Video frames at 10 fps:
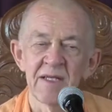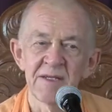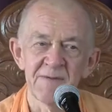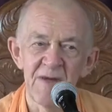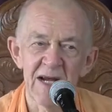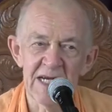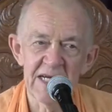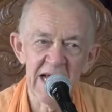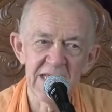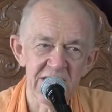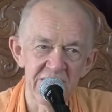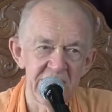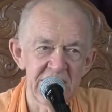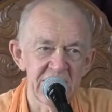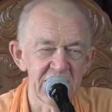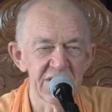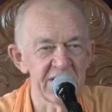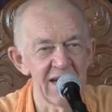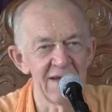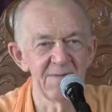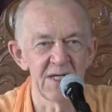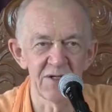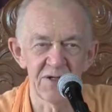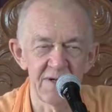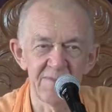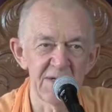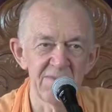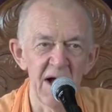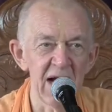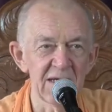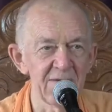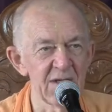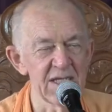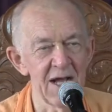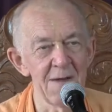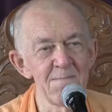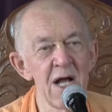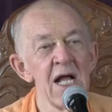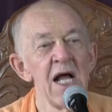It's very nicely described in Srimad Bhagavatam